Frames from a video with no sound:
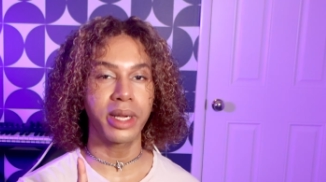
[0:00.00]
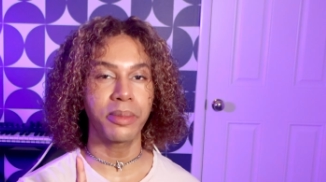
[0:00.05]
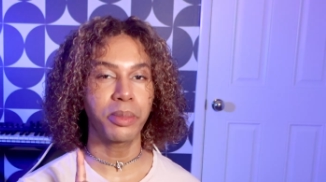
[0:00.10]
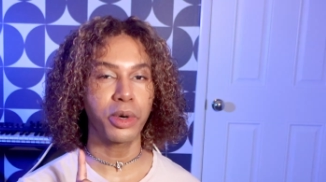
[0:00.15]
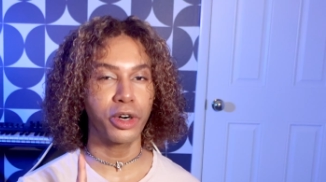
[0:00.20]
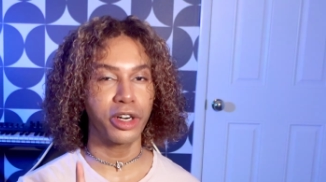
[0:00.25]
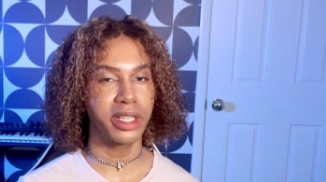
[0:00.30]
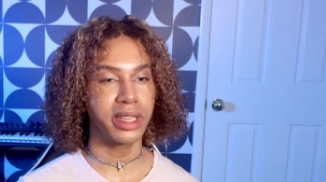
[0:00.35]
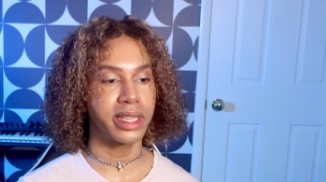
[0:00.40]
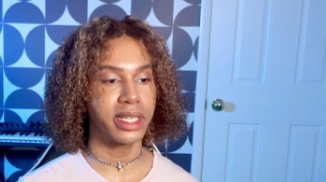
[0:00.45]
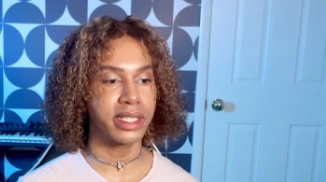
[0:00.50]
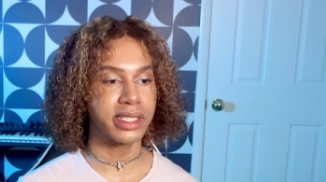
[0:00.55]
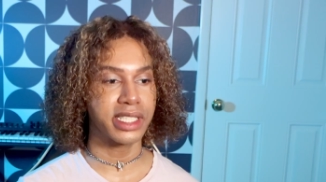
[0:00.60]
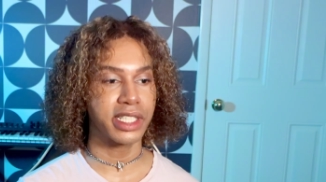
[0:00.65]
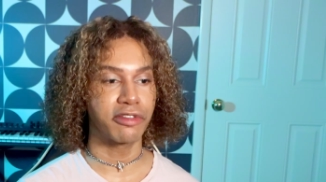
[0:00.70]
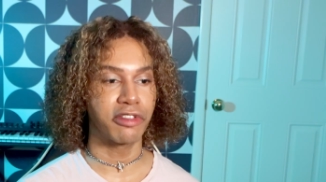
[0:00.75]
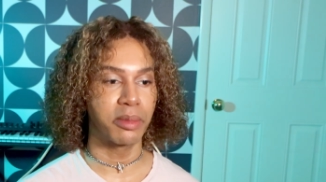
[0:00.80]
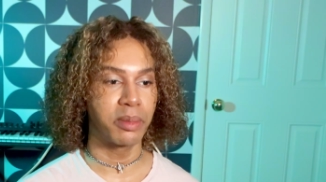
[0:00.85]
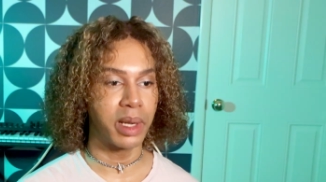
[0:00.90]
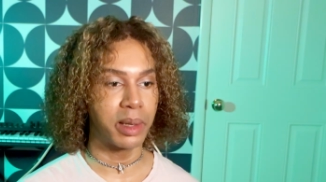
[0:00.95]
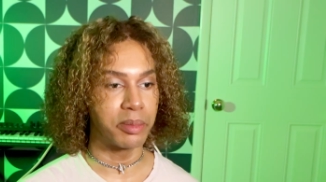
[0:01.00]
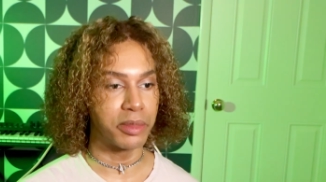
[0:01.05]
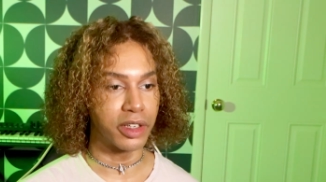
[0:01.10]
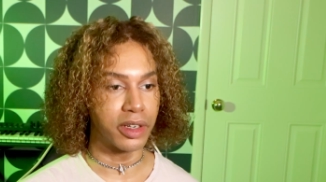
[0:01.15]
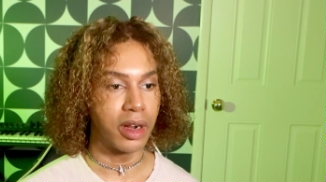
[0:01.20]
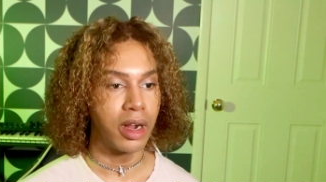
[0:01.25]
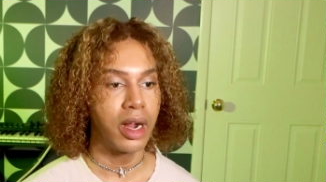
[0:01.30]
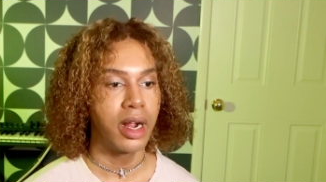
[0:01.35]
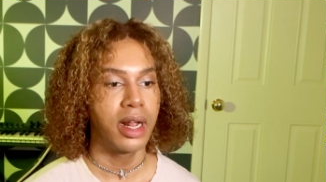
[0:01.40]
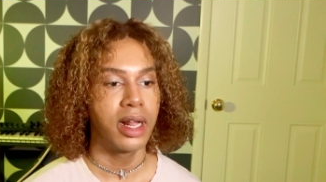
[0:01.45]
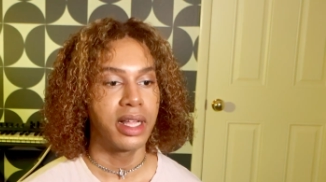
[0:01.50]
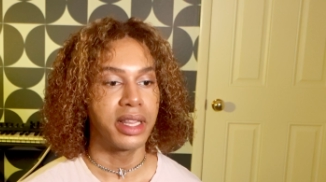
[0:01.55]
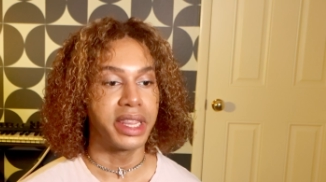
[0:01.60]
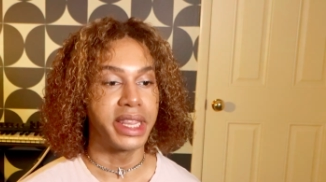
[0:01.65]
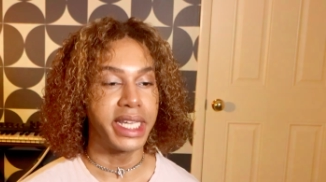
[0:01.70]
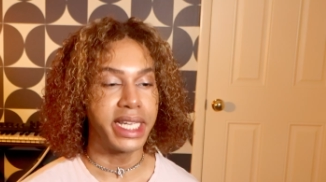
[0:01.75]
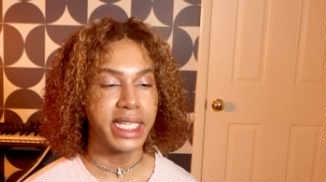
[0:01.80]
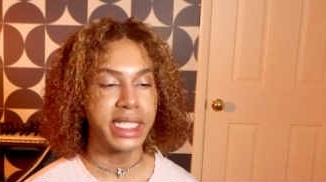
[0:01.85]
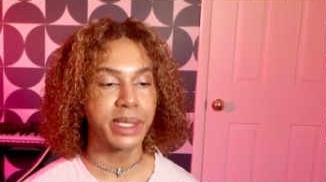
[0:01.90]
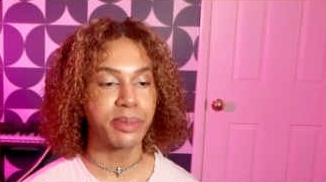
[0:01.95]
important thing to remember,
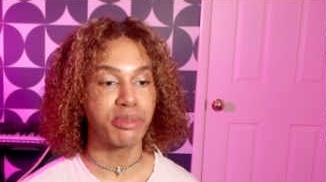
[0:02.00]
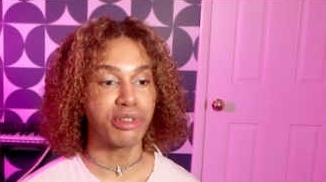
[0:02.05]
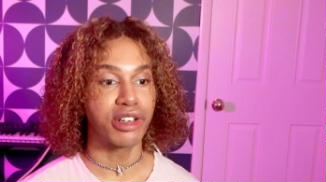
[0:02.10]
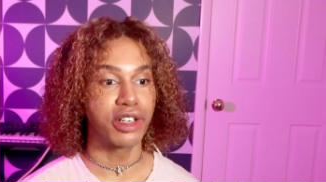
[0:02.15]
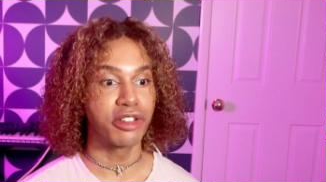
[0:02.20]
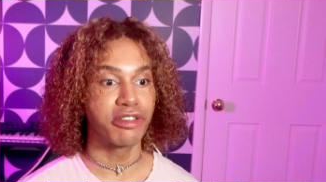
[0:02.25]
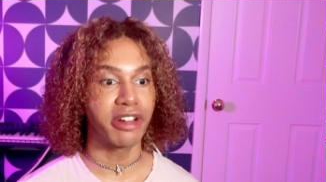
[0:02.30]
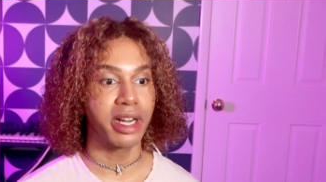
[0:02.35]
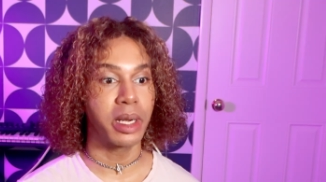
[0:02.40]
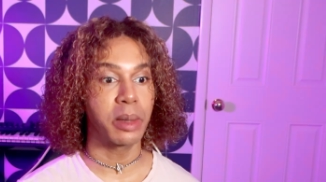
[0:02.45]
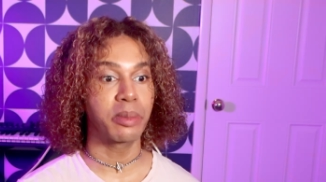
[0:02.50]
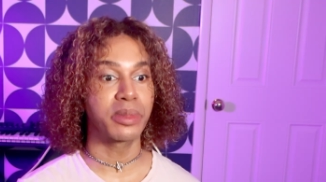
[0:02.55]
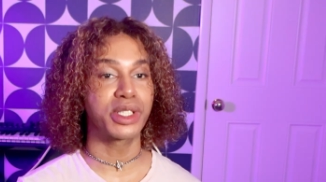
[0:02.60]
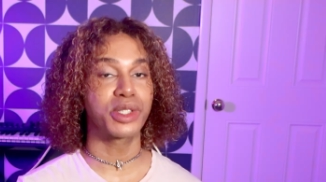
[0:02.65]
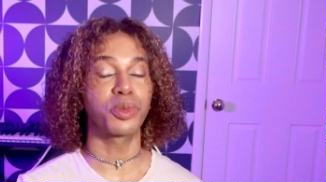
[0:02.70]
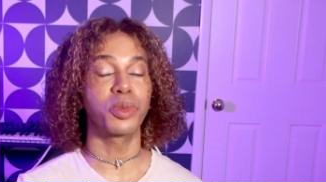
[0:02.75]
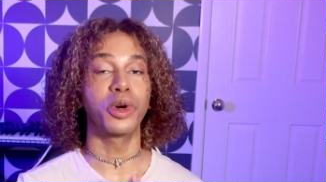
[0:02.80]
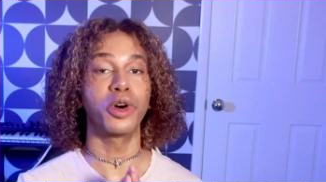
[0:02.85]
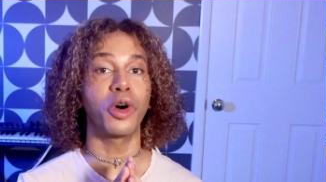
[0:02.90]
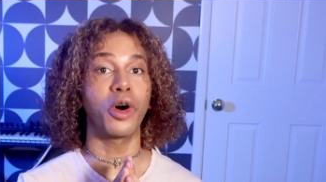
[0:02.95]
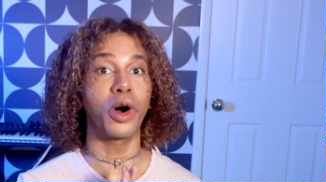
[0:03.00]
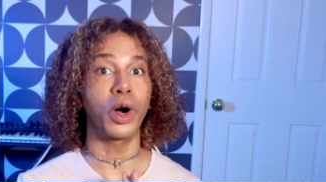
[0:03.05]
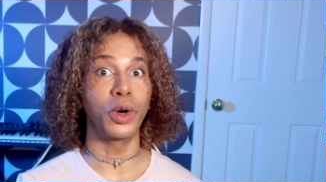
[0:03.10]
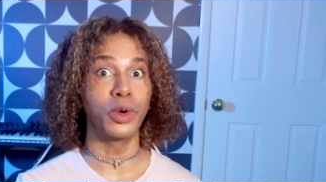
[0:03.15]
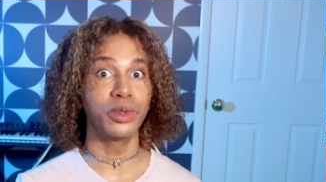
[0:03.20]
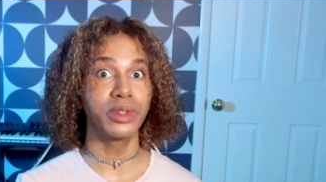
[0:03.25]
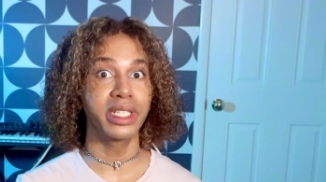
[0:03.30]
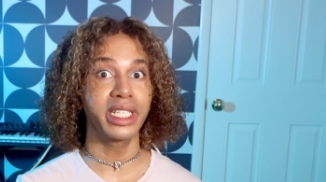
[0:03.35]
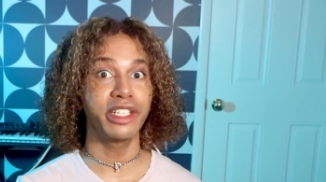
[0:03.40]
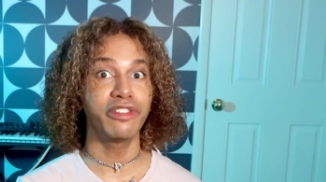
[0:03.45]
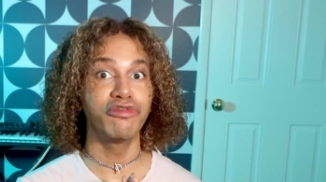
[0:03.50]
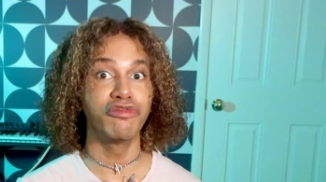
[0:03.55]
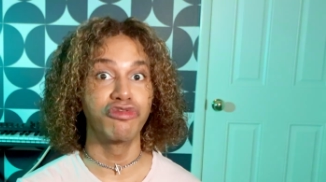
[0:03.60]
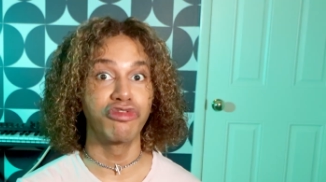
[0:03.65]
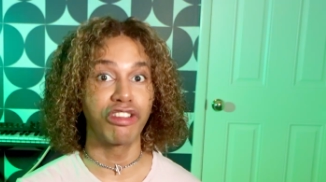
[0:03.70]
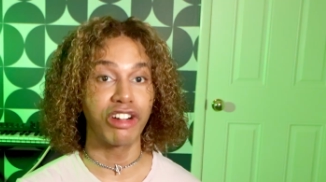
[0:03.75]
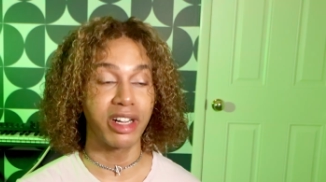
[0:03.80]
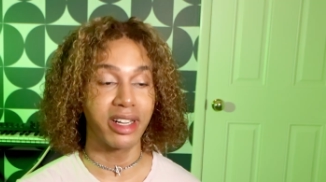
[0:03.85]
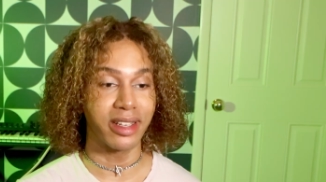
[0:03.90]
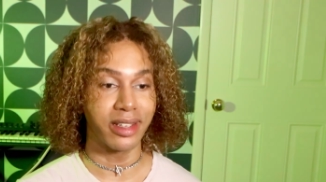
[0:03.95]
these programs will only
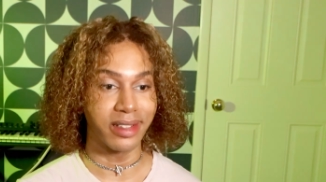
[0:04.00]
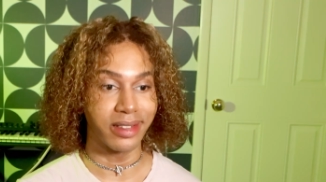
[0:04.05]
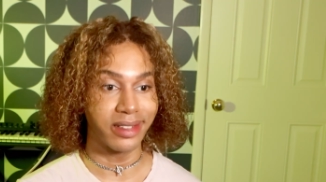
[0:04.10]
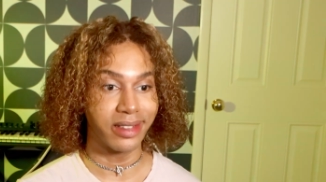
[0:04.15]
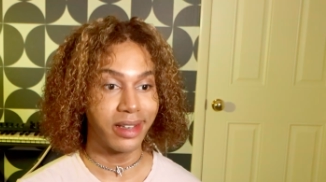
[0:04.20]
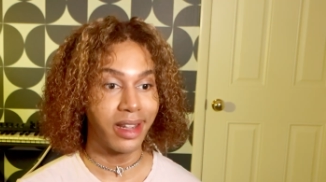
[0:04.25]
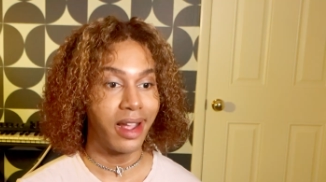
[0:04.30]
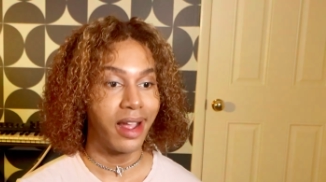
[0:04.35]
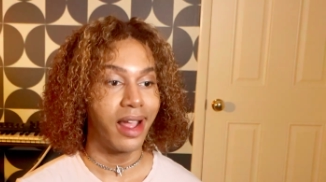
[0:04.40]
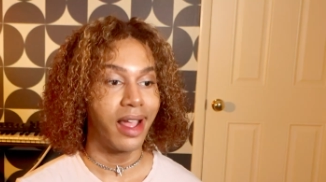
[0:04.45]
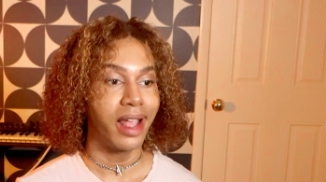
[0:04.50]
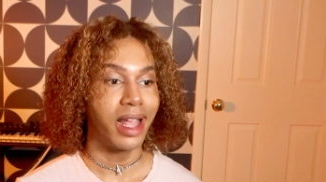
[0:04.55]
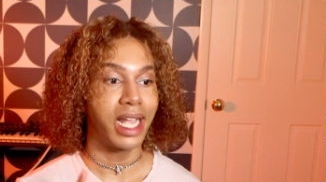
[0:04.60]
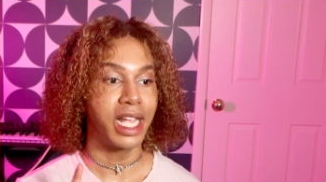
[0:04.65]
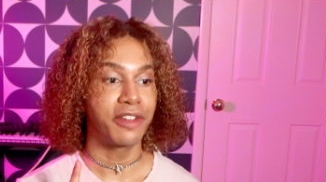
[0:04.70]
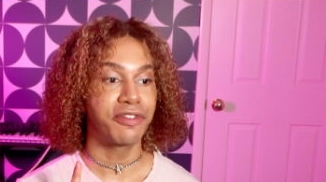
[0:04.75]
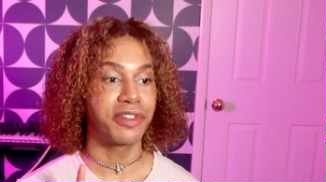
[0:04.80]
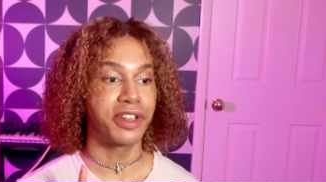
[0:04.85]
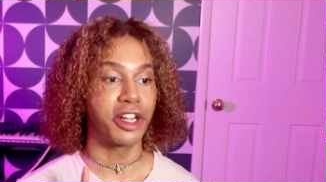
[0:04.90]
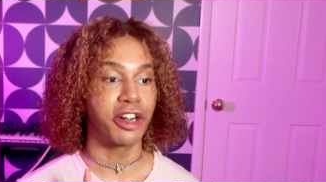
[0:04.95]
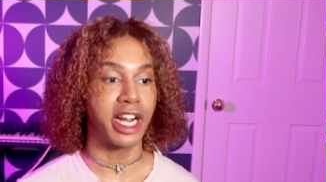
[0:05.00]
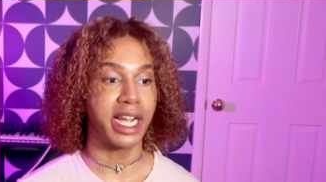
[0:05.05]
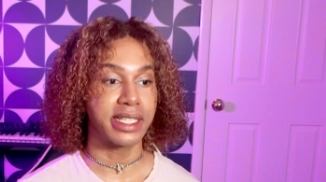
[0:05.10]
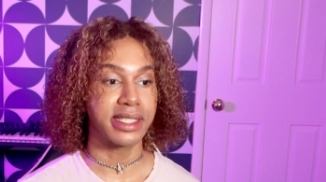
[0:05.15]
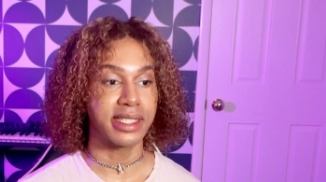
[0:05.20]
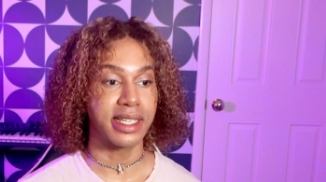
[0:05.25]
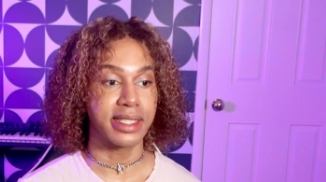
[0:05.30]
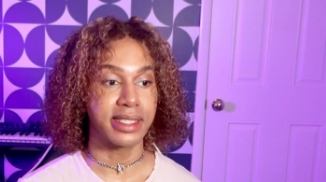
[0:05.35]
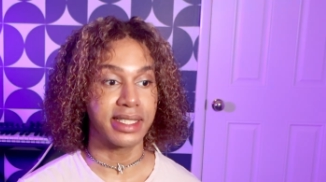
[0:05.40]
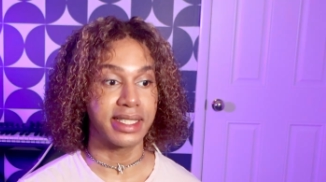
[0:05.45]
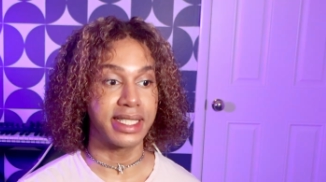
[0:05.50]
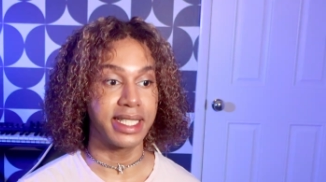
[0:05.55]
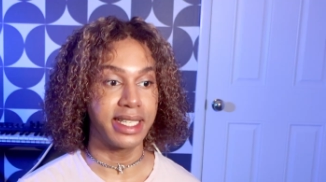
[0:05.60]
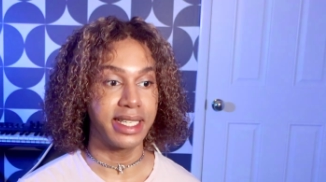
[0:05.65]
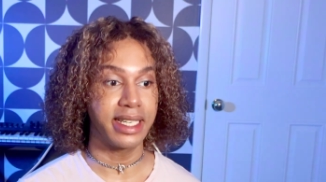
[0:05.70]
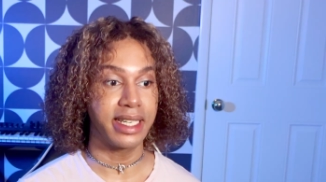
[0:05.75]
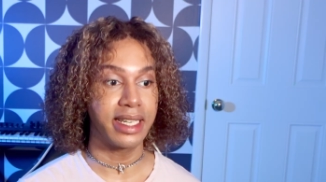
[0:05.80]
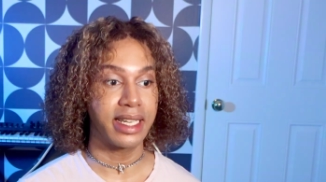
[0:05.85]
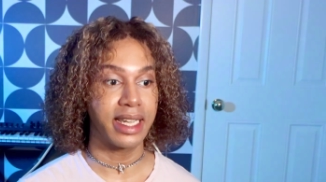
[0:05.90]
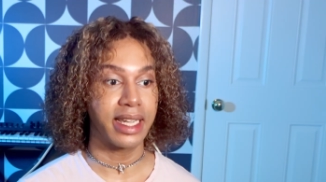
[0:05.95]
run if your S S
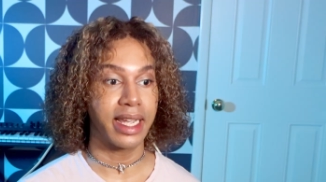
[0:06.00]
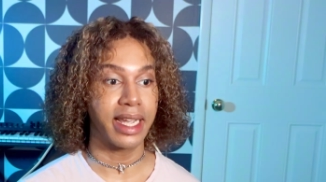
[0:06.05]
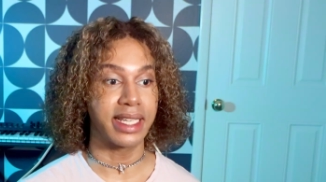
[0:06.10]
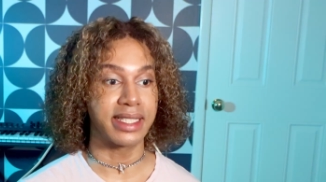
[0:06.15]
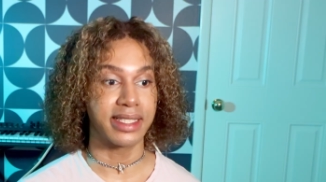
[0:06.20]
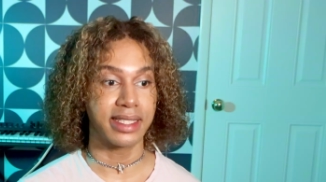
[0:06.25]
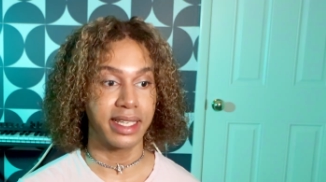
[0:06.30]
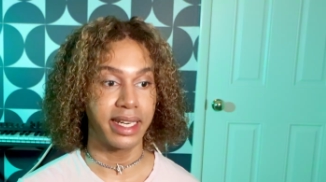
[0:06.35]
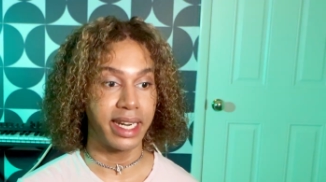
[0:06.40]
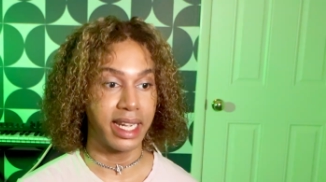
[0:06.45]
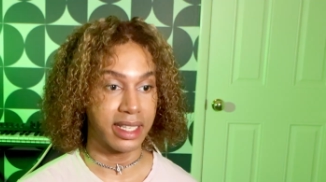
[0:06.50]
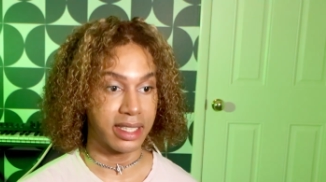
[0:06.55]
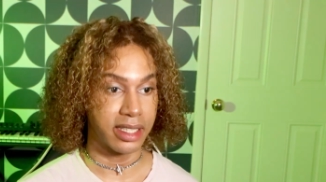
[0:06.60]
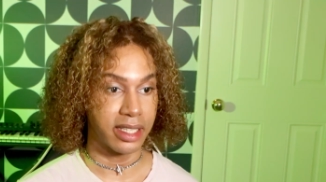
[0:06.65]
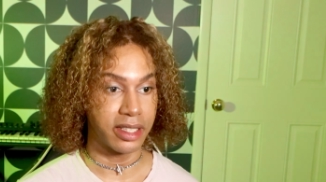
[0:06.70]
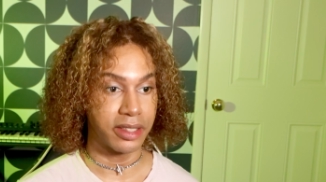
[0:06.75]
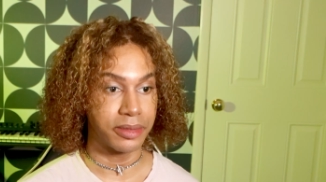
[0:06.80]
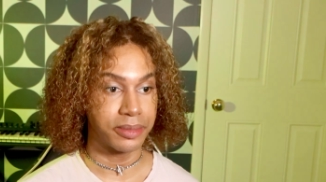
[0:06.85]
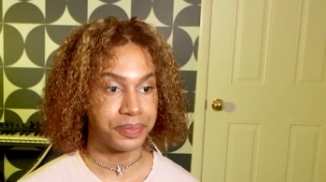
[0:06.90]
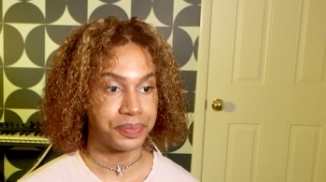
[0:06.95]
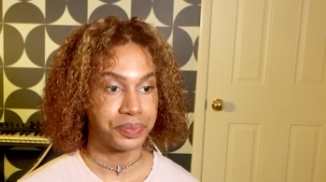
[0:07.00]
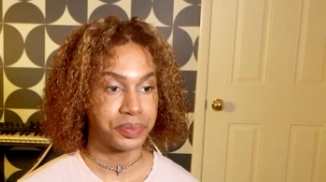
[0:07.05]
D is connected.